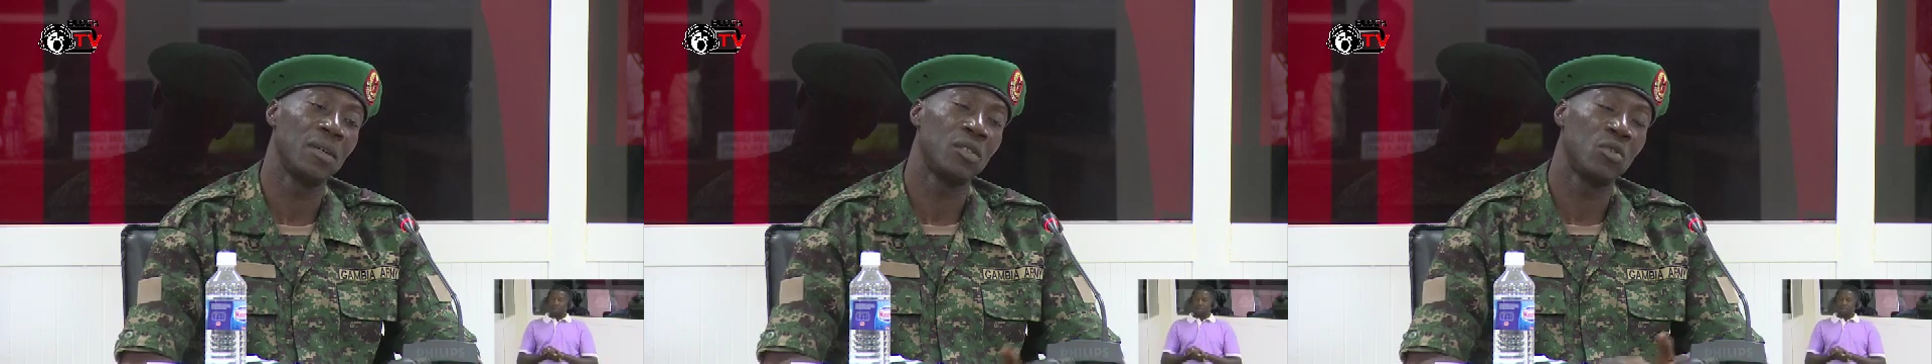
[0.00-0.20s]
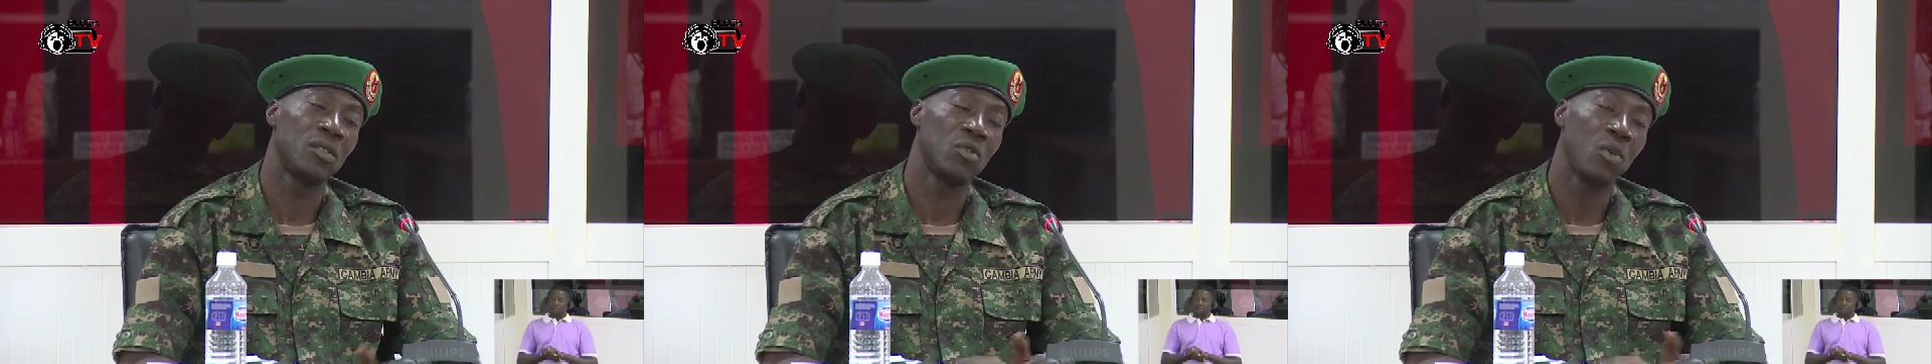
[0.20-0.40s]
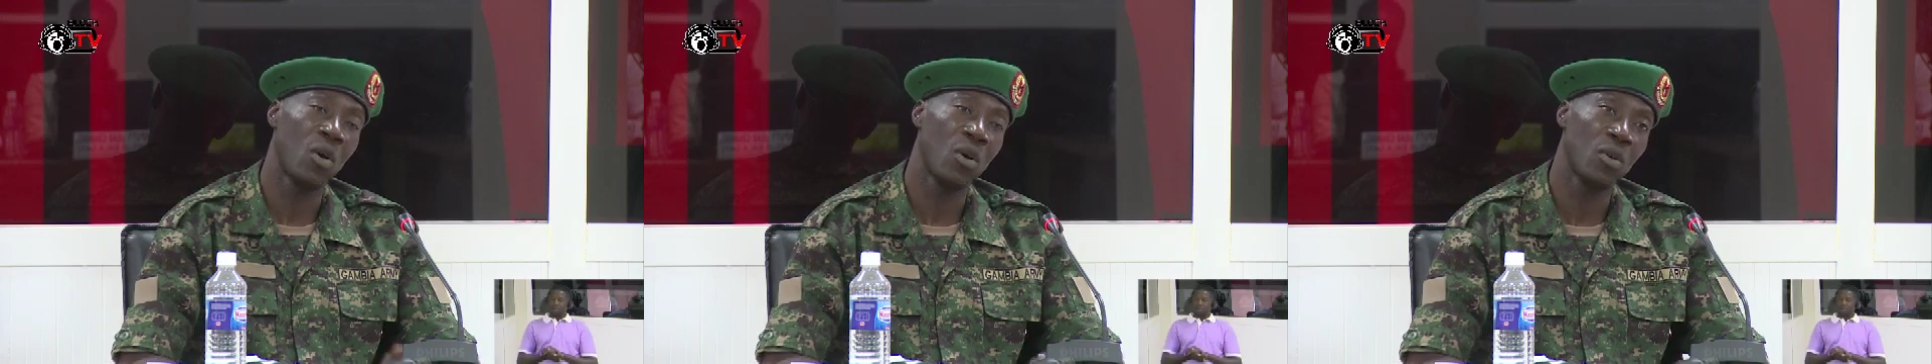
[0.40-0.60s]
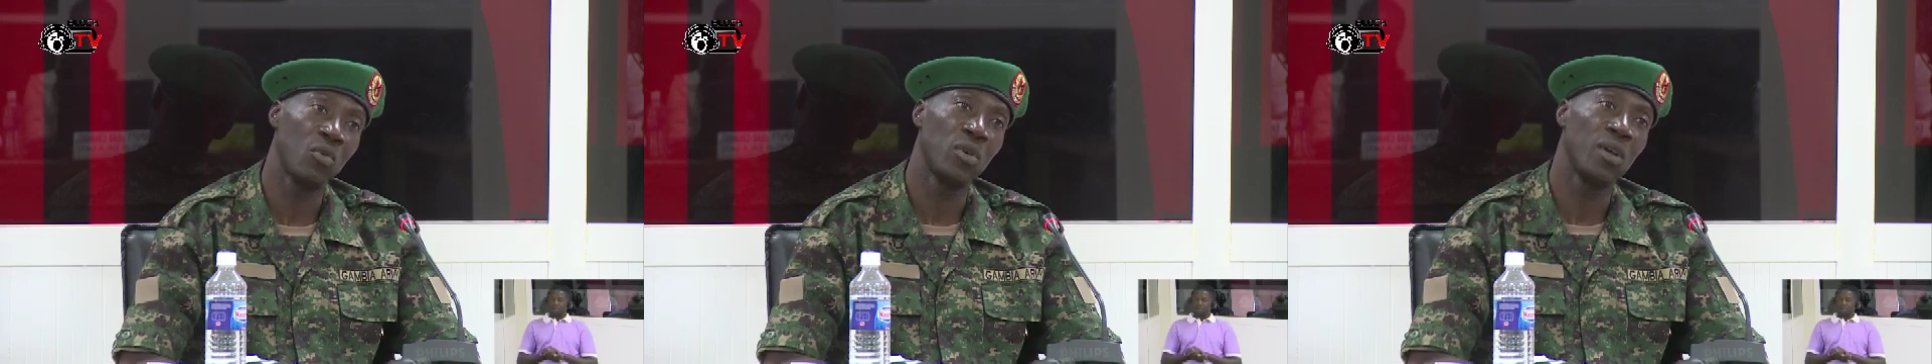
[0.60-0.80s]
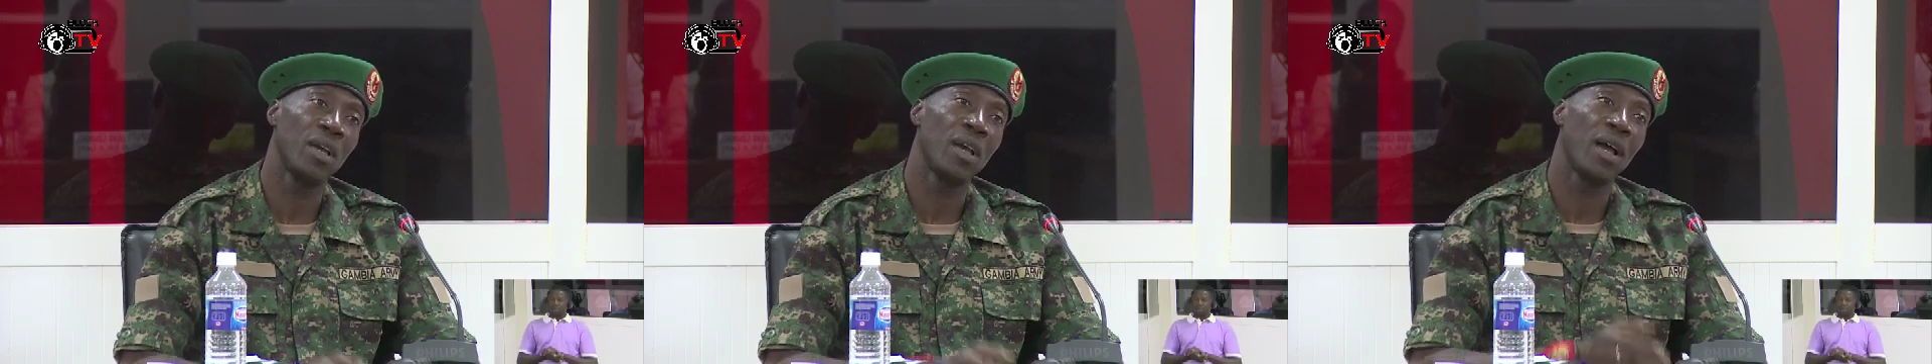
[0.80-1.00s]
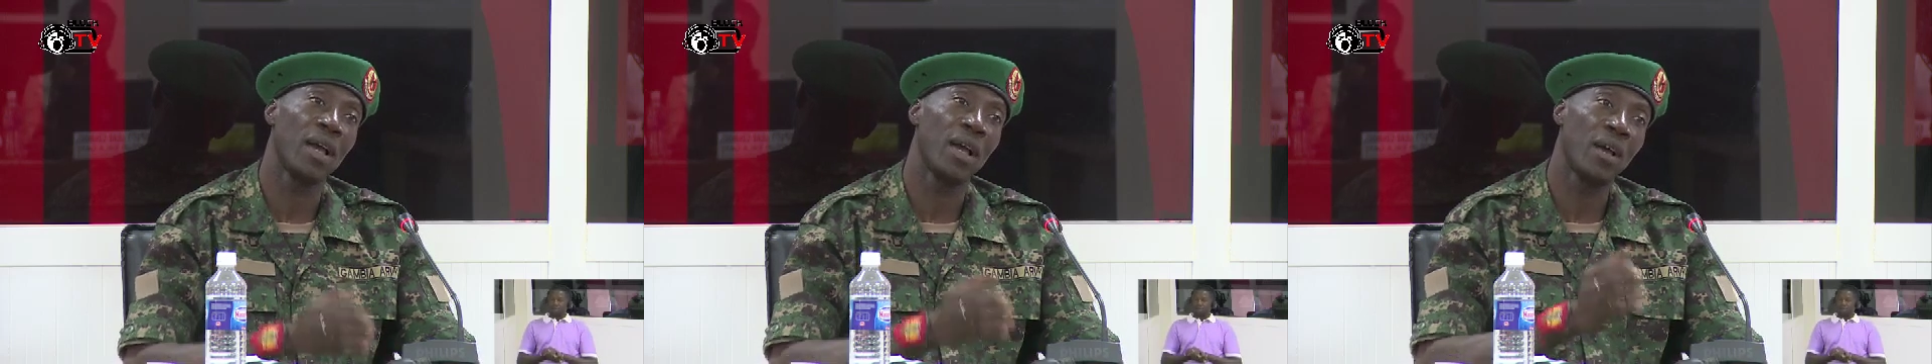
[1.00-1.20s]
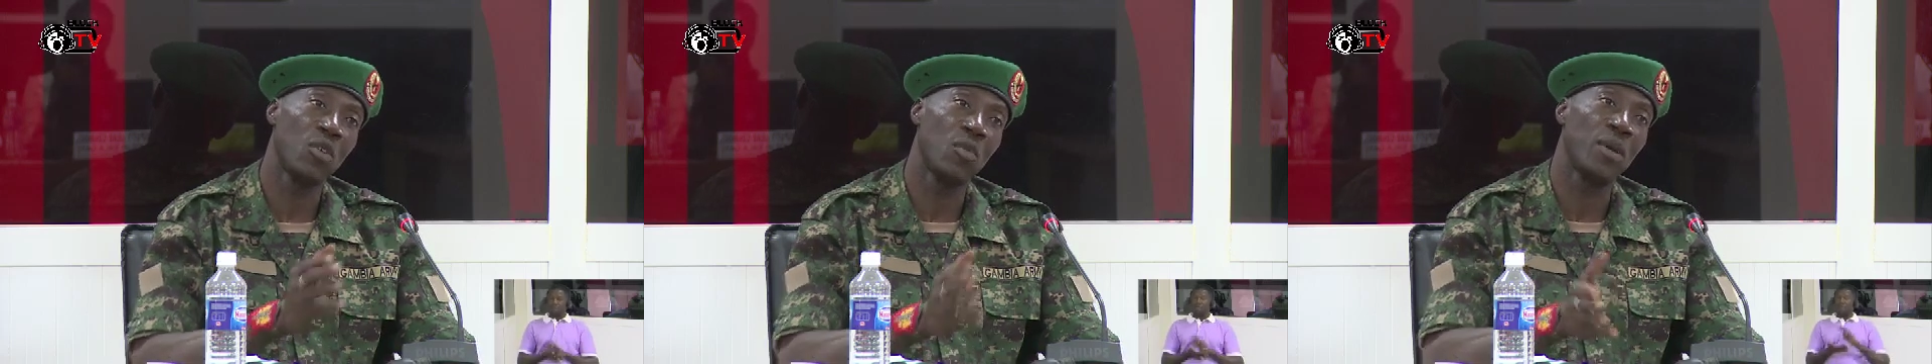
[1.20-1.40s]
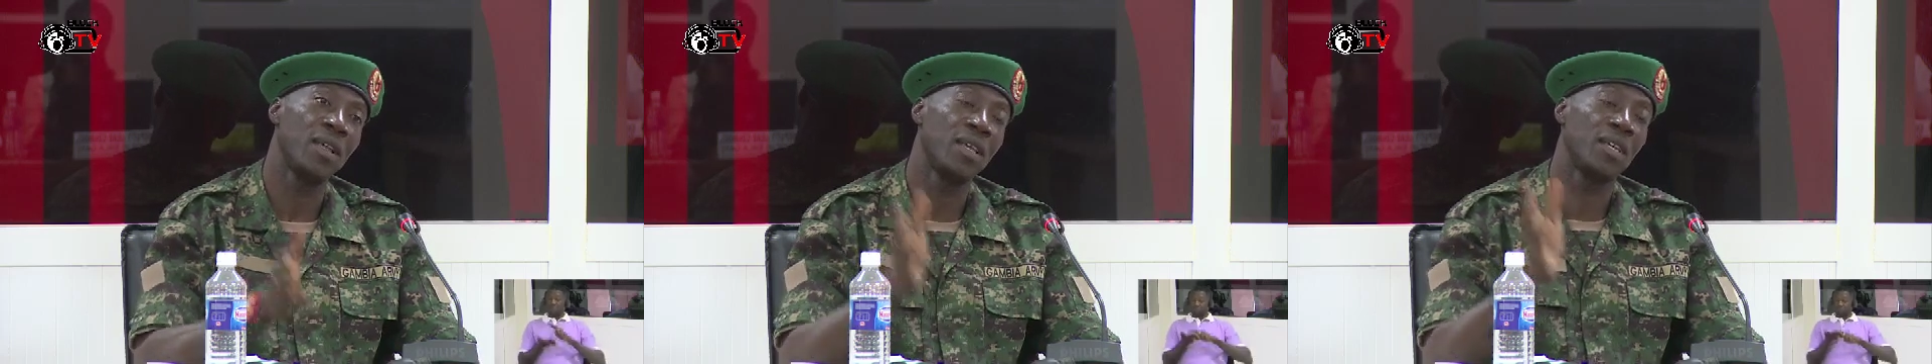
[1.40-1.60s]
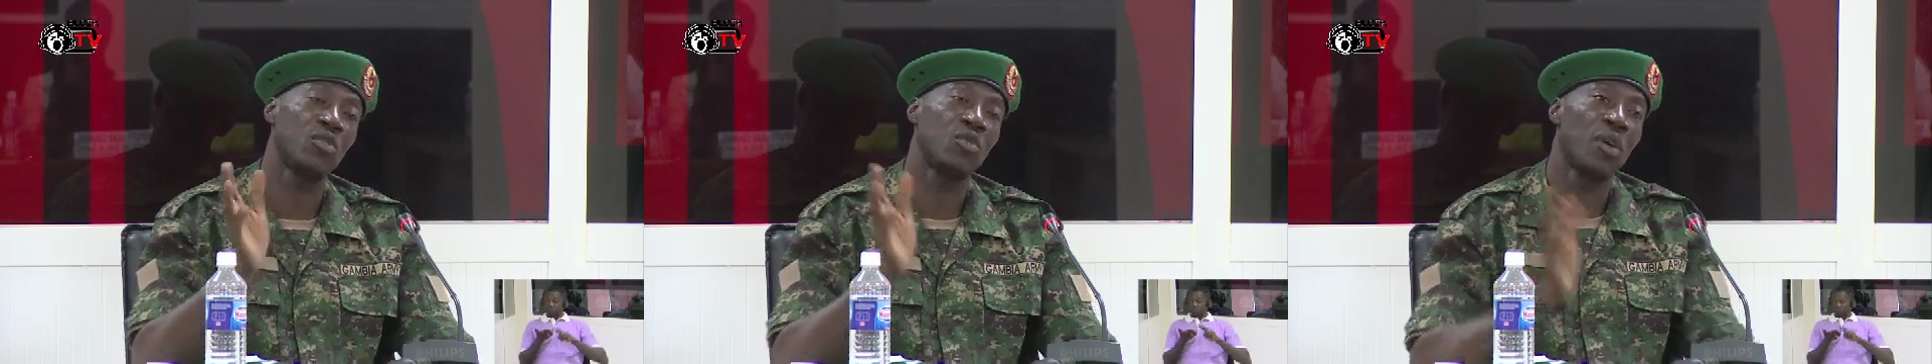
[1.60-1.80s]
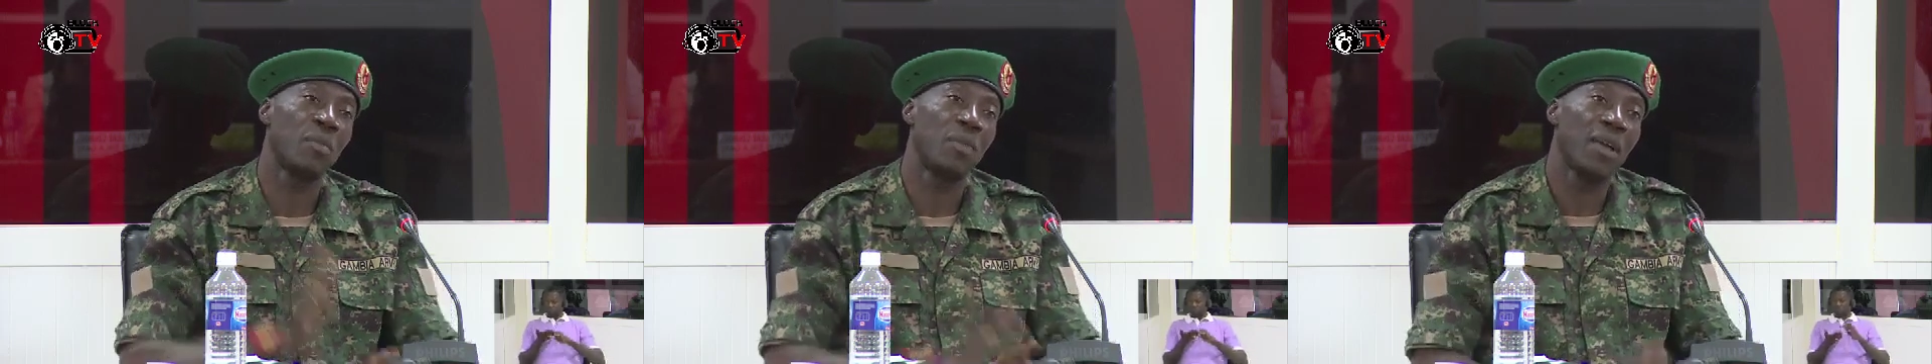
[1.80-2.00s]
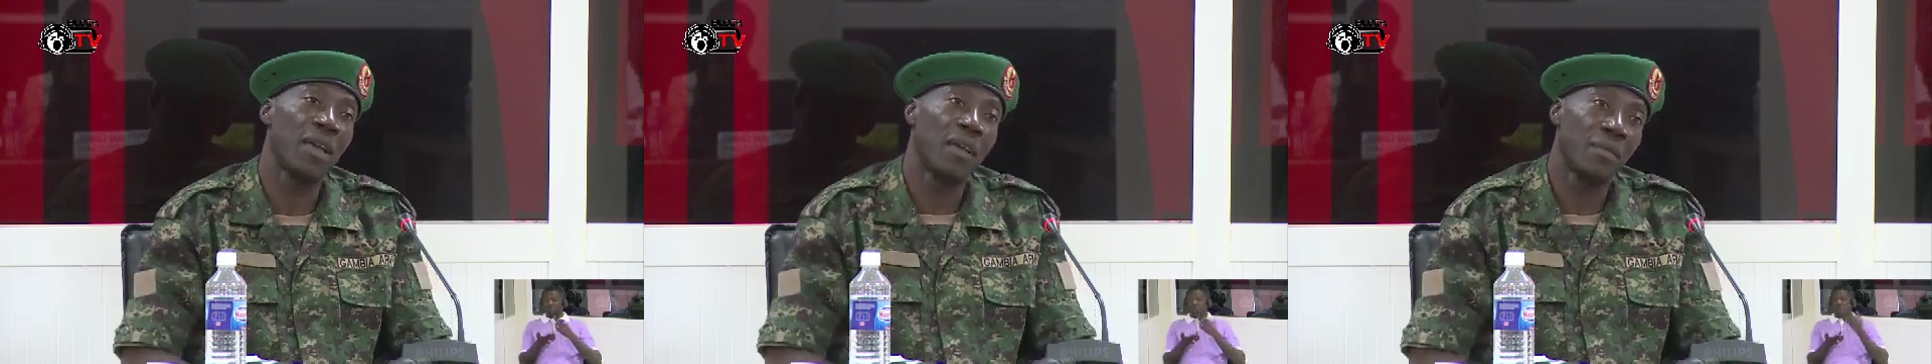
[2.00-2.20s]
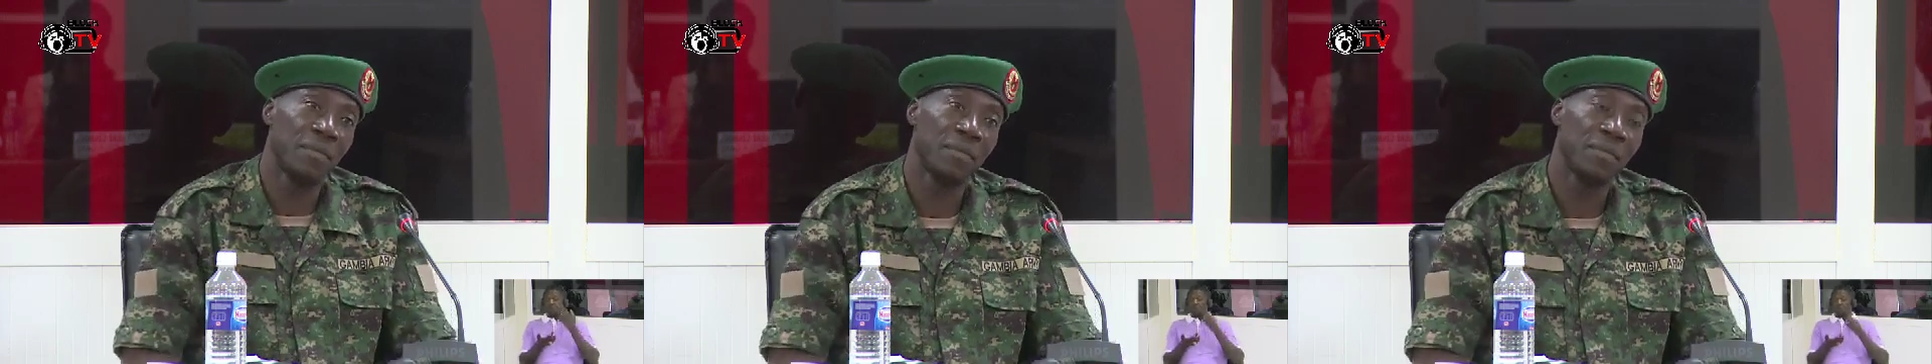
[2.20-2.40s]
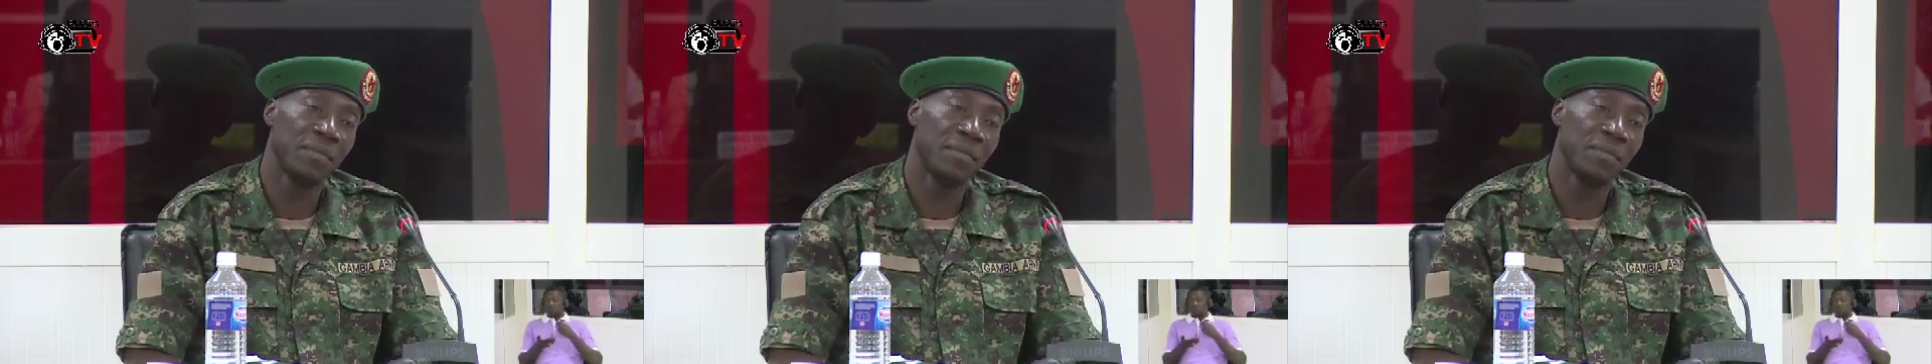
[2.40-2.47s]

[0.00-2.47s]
is done, I hand over the list to Ablai.